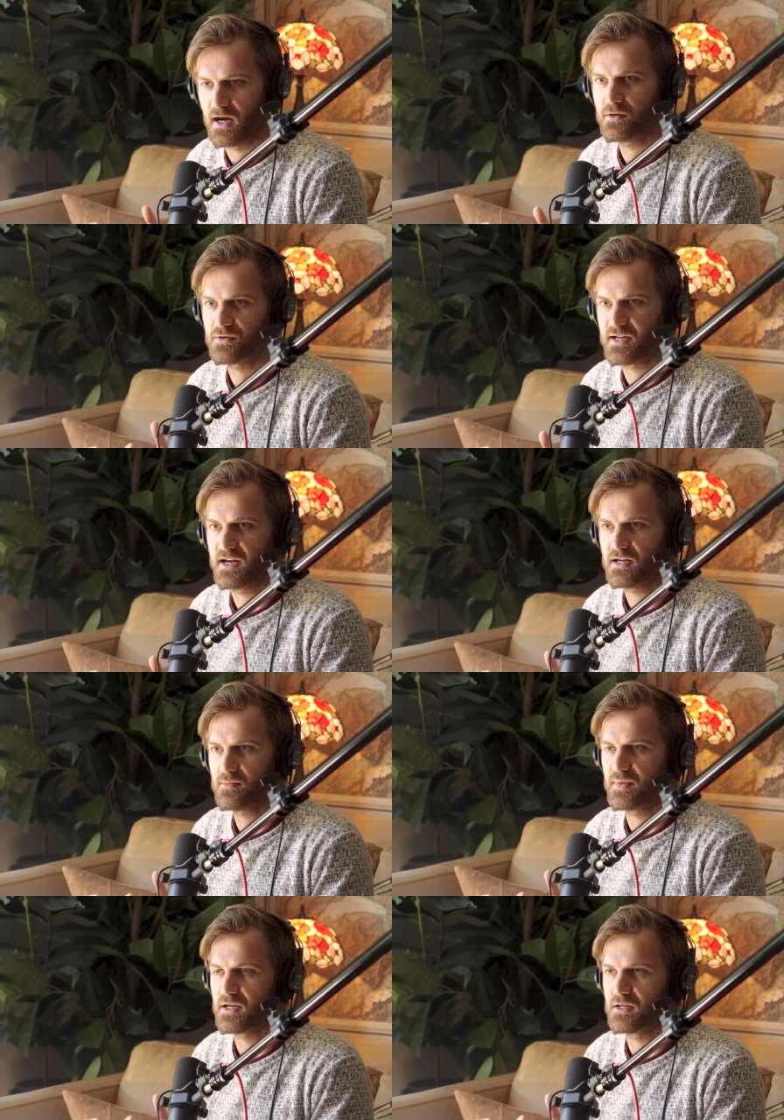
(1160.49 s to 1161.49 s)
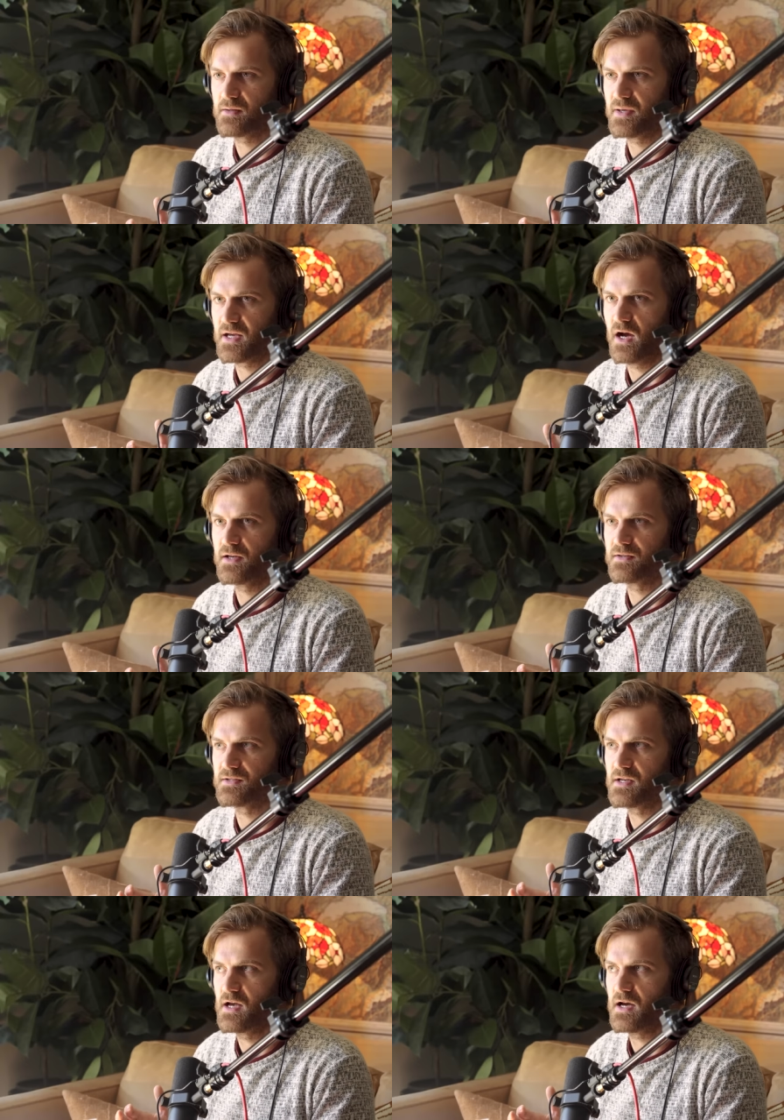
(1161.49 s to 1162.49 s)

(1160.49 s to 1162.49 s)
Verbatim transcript: I understand it be, because